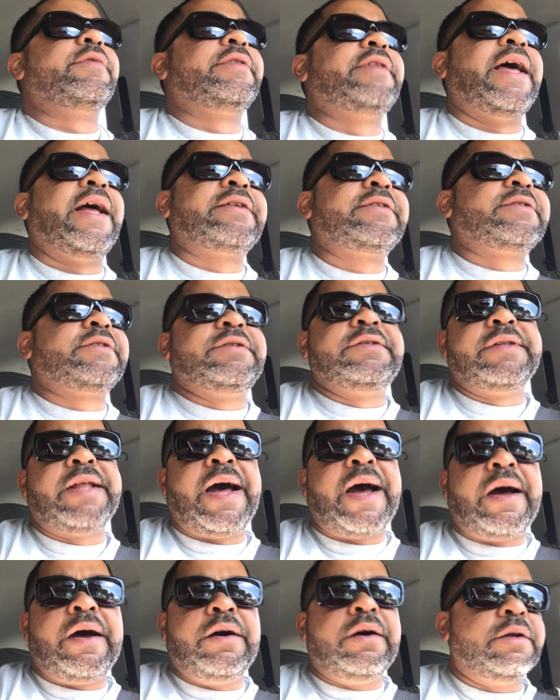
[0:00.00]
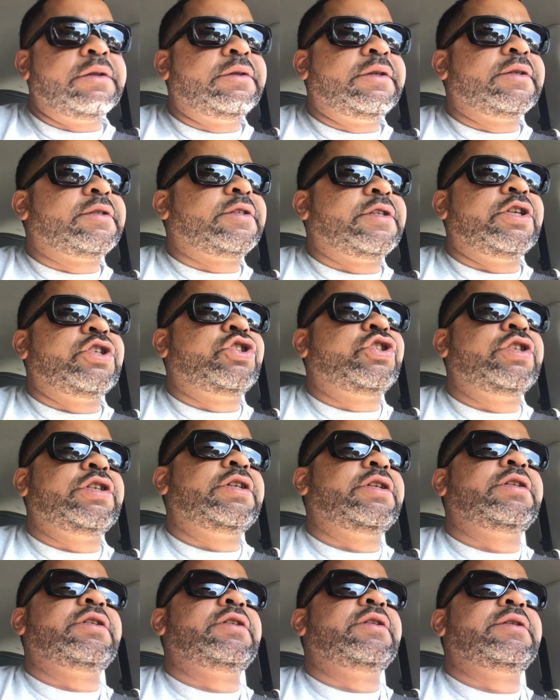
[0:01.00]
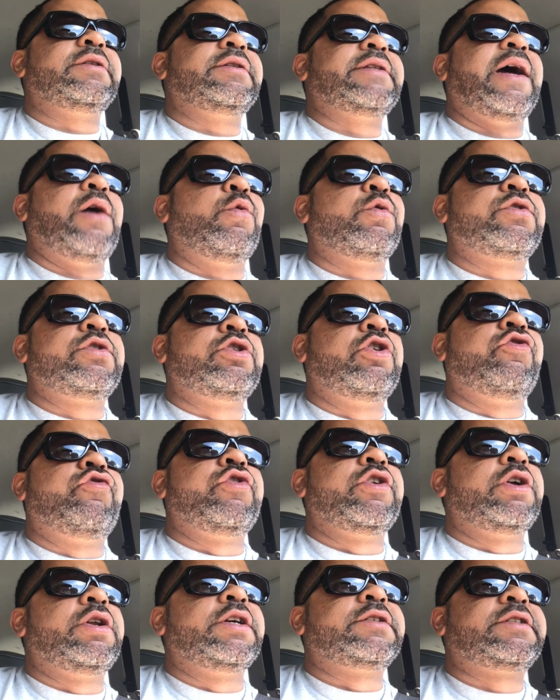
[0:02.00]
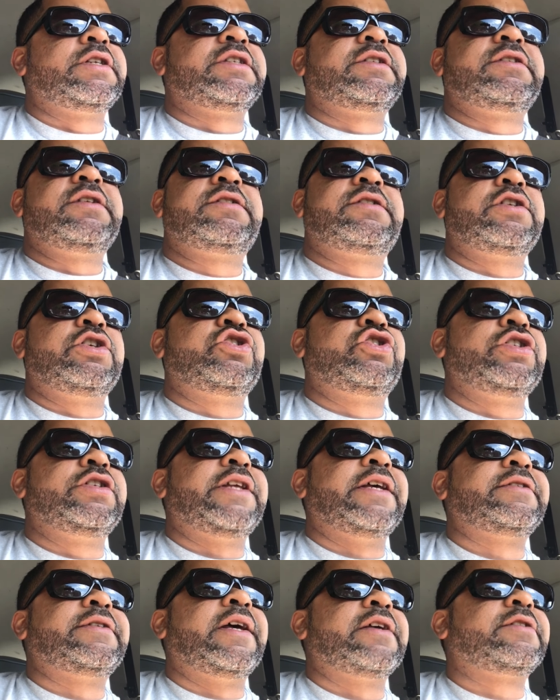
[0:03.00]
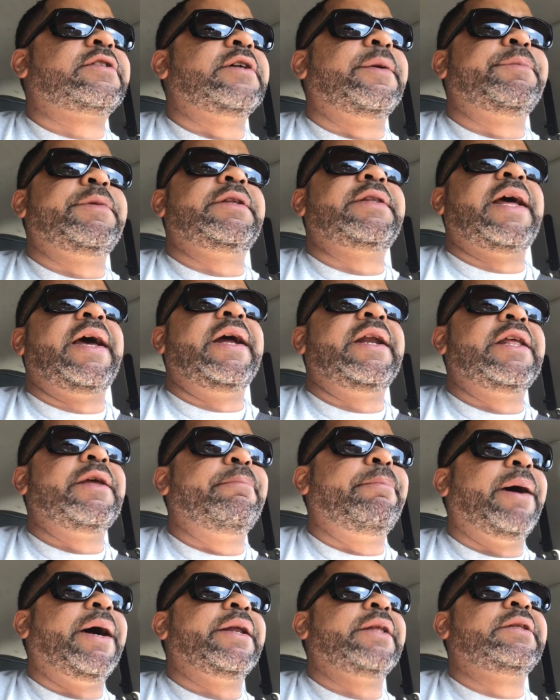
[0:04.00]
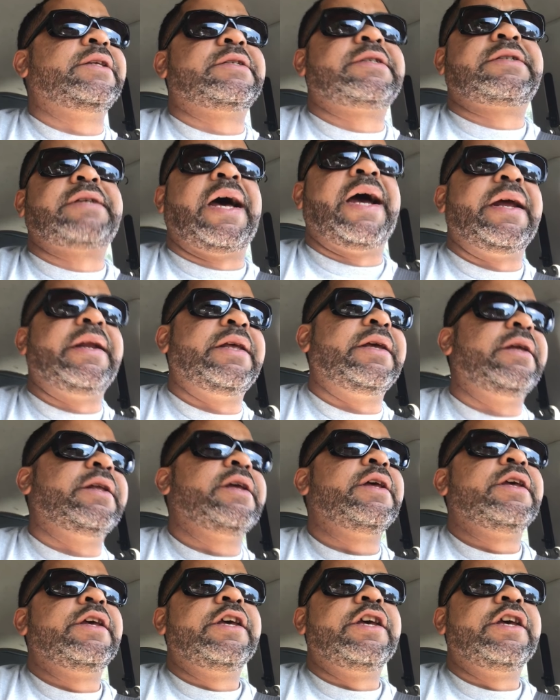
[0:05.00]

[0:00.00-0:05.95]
That's not a decision. That wasn't a realistic decision. That's not something that anybody decided.